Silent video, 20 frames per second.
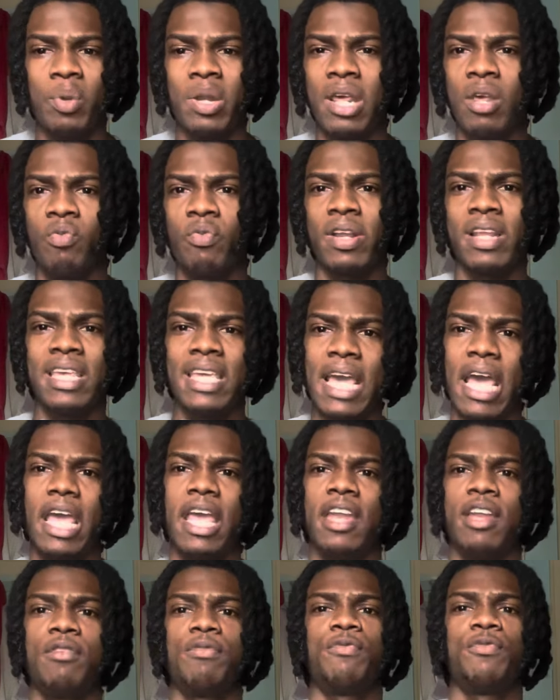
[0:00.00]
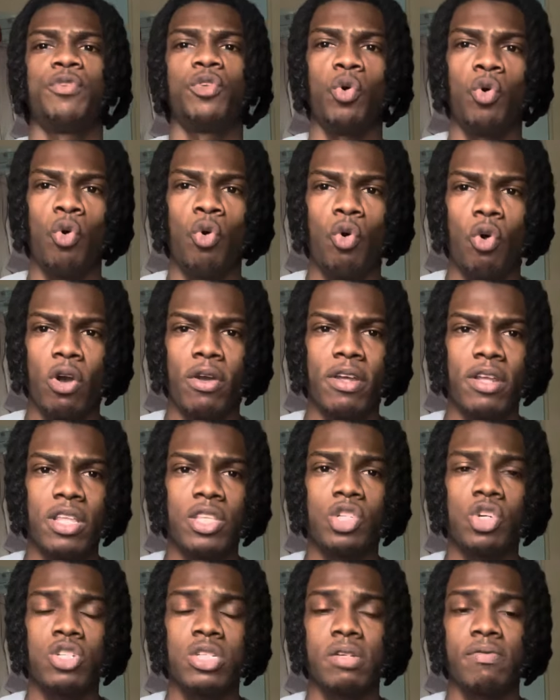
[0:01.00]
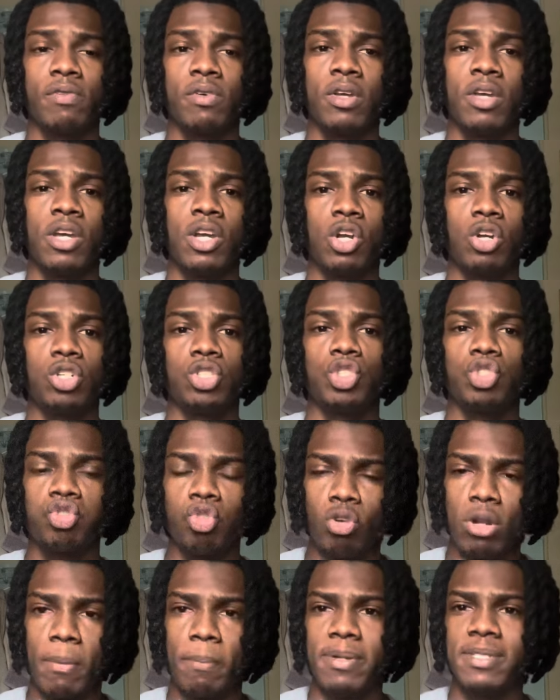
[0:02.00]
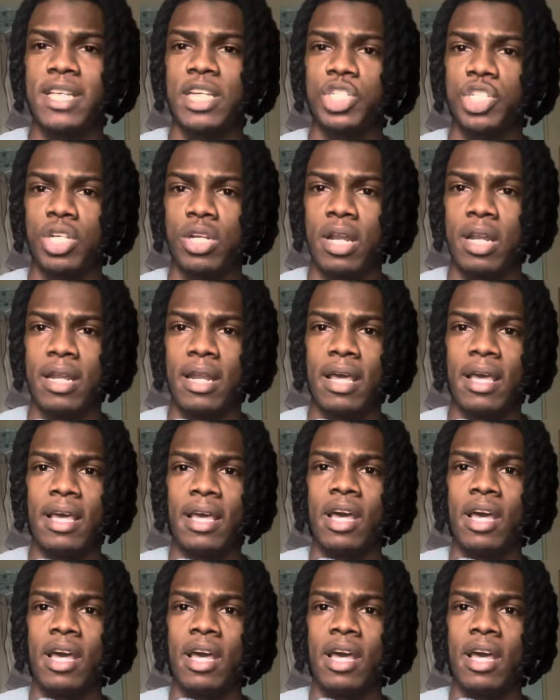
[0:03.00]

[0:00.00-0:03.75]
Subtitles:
We didn't really get in the flow in terms of controlling possession and